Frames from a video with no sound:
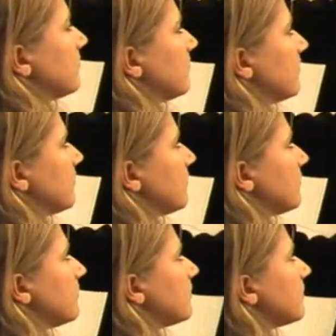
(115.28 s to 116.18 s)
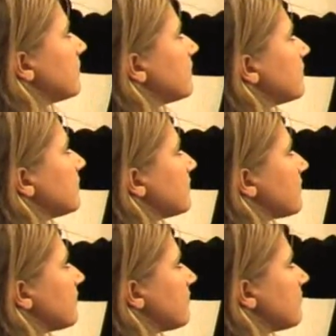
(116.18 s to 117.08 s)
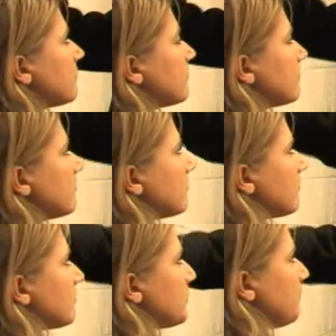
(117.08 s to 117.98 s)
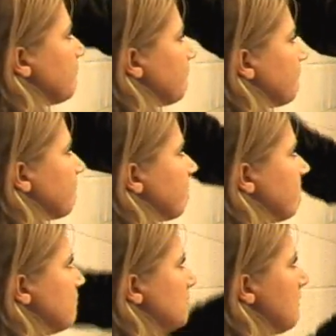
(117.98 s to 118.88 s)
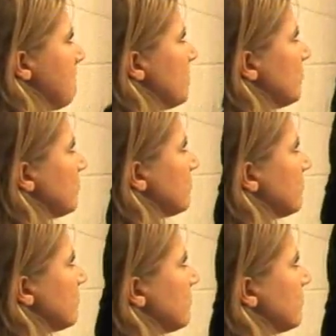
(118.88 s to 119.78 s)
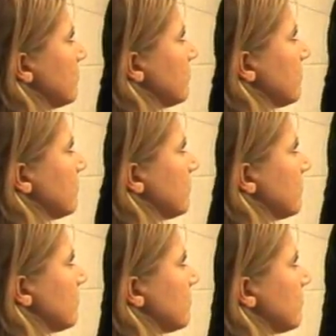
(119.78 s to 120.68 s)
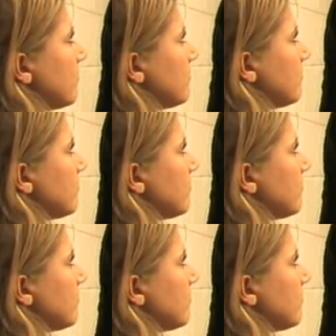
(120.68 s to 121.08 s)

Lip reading: The person shown says nothing.